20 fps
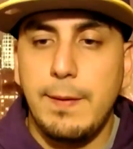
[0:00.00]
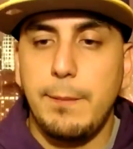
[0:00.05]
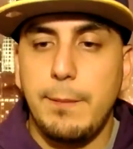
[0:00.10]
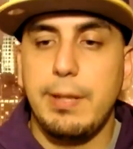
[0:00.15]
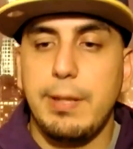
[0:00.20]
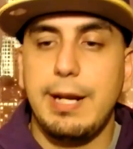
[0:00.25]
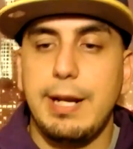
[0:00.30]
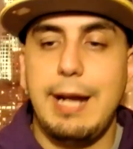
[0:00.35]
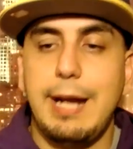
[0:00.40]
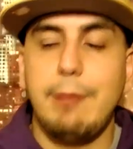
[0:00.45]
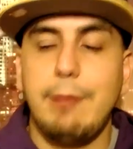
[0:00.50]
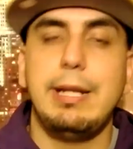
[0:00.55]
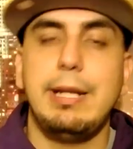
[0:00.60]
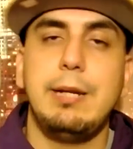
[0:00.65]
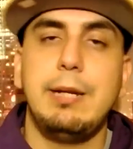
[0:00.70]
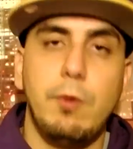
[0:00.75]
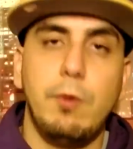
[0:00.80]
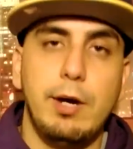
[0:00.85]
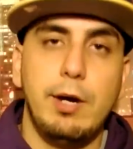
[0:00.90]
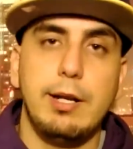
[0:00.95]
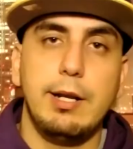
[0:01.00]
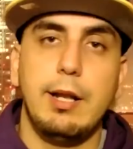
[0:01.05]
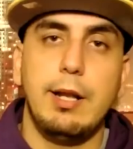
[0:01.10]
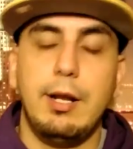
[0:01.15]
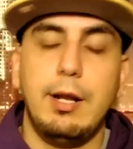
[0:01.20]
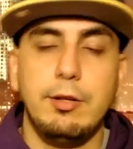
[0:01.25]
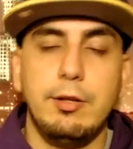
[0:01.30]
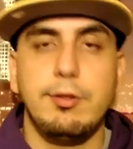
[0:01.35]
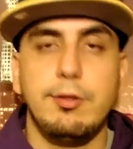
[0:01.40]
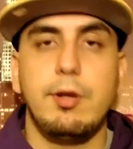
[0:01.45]
But I really want
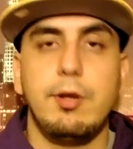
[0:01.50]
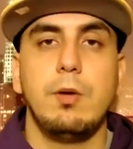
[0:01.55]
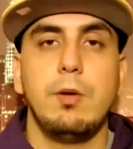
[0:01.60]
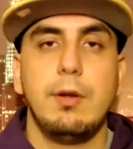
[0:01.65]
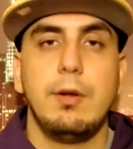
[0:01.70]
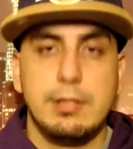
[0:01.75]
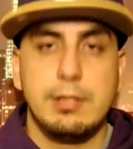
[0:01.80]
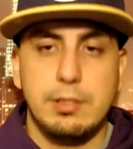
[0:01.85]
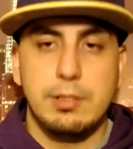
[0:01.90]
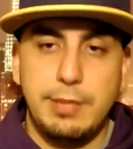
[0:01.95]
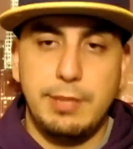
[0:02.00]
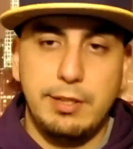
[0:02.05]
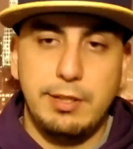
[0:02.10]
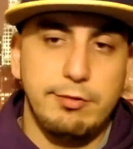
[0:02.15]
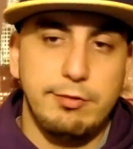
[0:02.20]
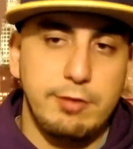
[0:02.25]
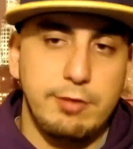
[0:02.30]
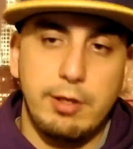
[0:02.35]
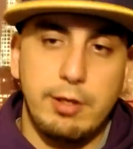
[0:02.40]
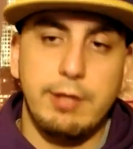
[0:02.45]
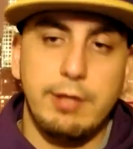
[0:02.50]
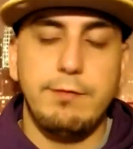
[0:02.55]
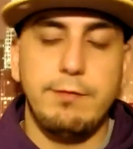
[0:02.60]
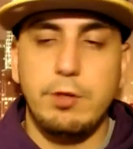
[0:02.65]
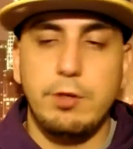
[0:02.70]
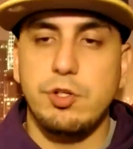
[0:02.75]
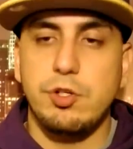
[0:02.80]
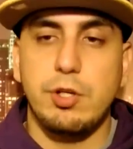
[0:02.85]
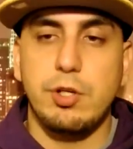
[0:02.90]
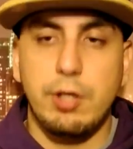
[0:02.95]
Lonzo to be the starting
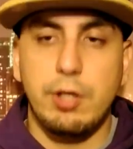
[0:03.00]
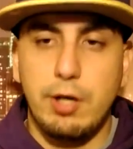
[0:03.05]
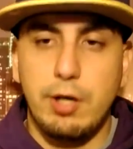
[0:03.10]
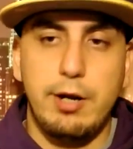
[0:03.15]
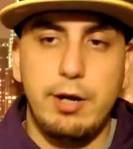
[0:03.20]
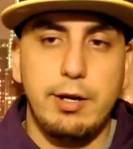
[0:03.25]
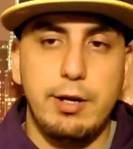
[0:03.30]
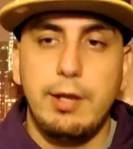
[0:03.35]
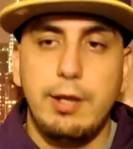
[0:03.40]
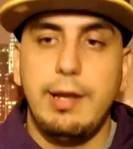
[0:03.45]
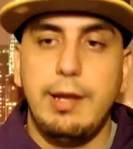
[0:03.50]
future guard,